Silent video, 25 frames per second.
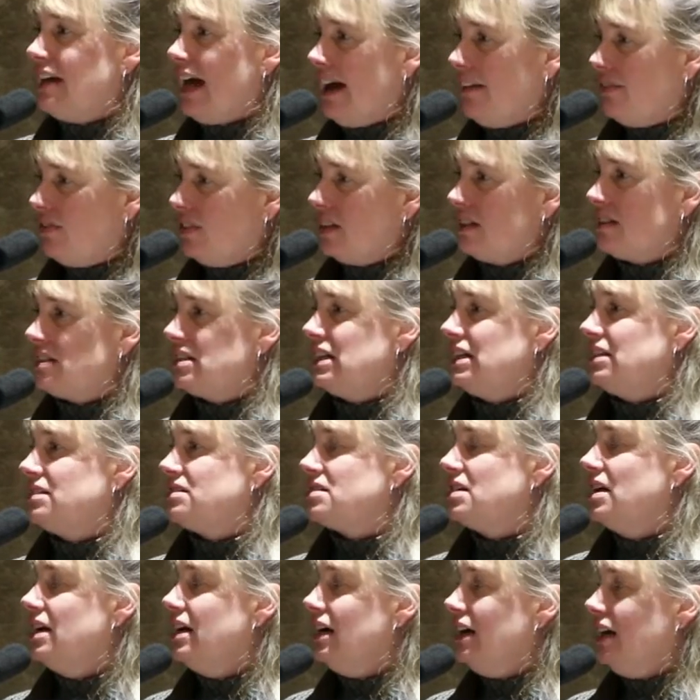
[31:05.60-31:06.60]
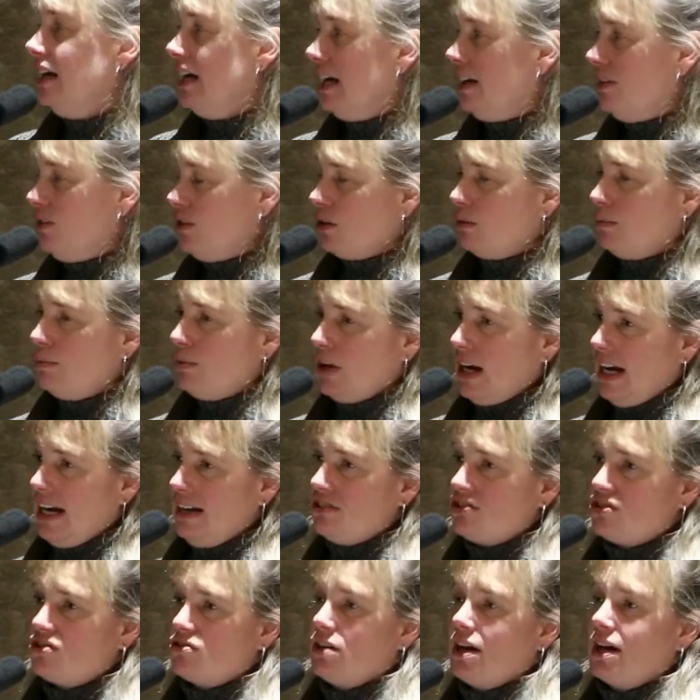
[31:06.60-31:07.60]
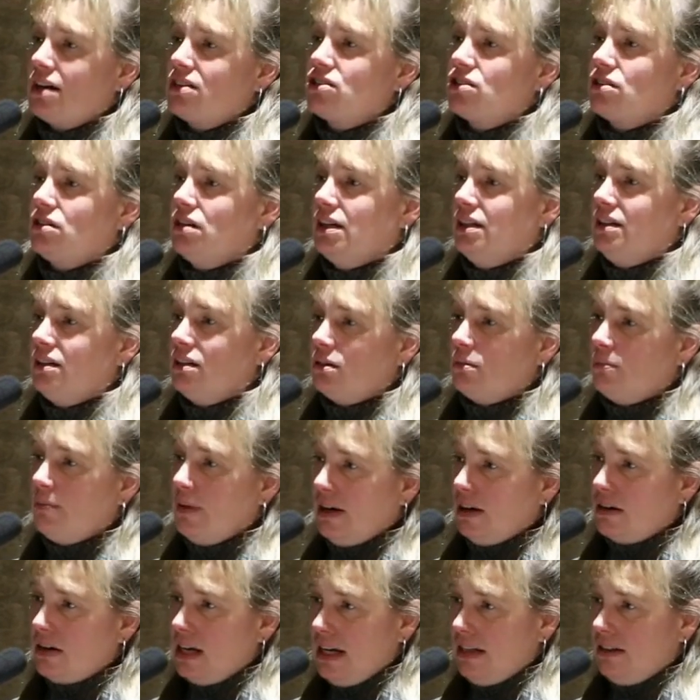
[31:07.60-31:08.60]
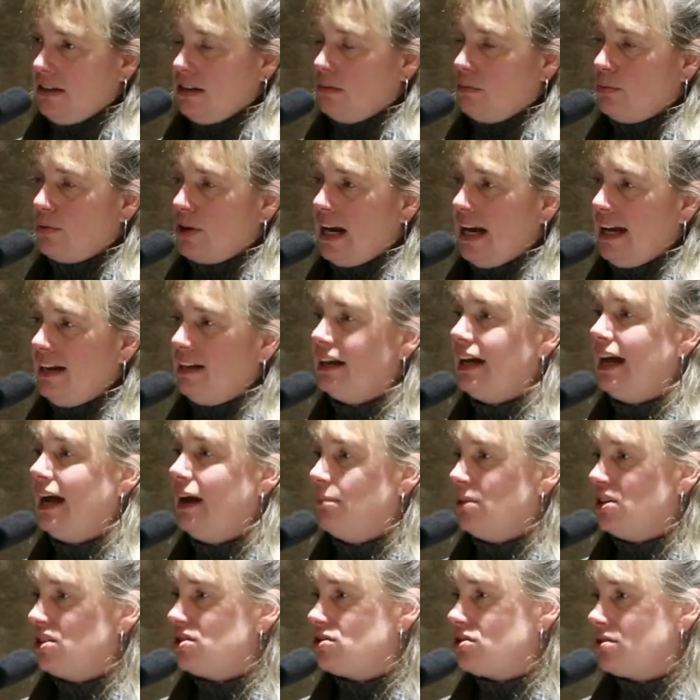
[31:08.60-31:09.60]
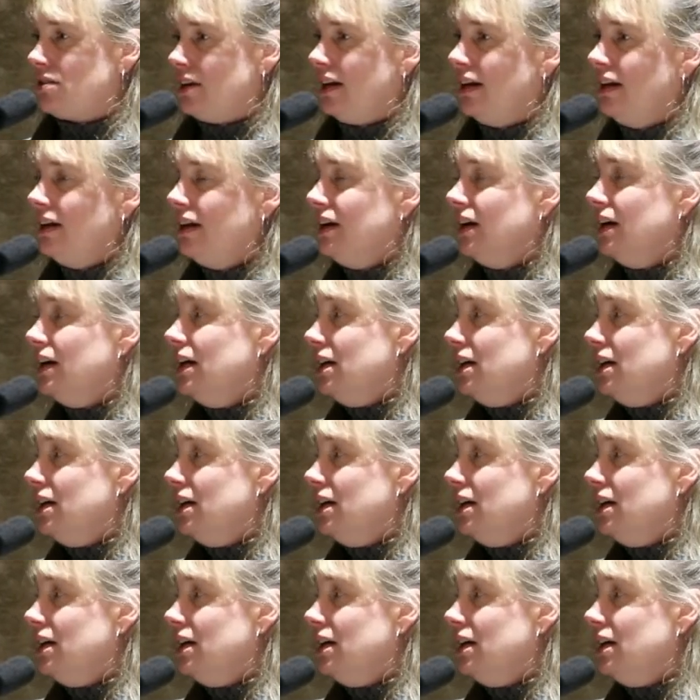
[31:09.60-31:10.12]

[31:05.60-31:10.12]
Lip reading: deficits in their brain structure and in their brain chemistry.